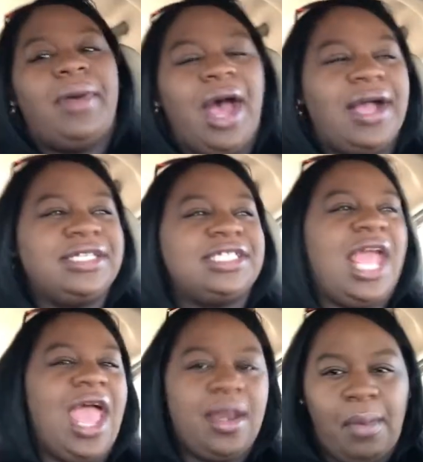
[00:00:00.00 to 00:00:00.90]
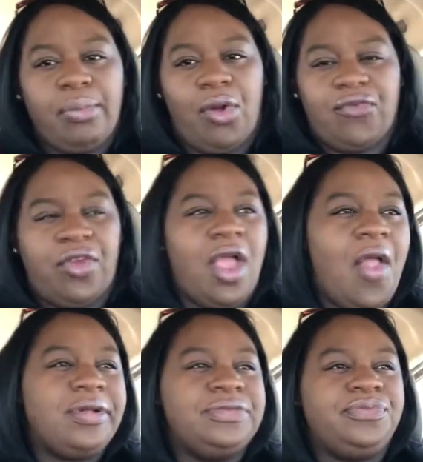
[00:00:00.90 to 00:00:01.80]
Mahogany's dad, my boyfriend,
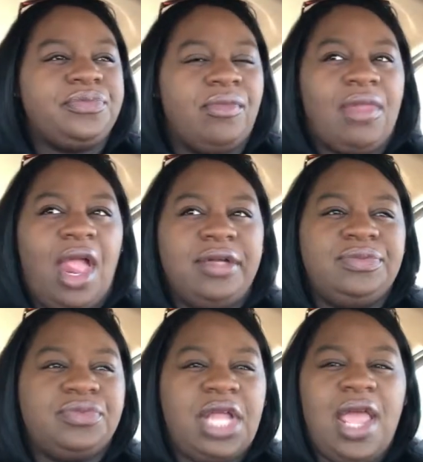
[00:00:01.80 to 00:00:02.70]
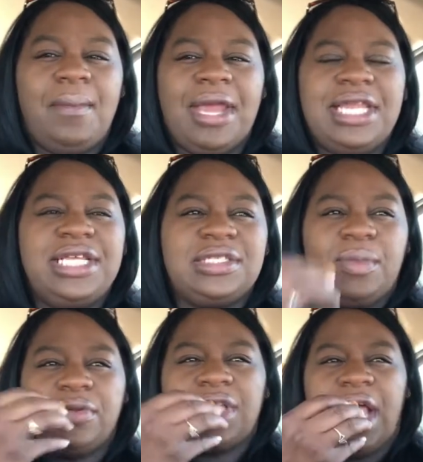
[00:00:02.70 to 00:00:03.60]
and my niece
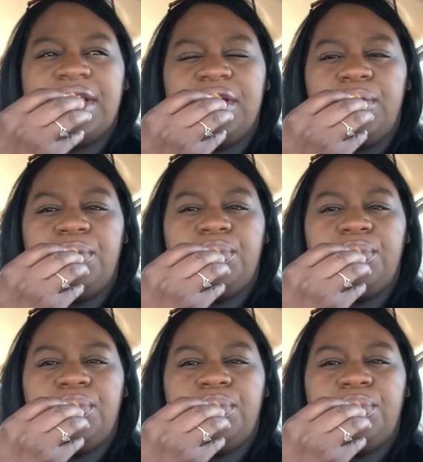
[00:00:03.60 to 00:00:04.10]
most likely.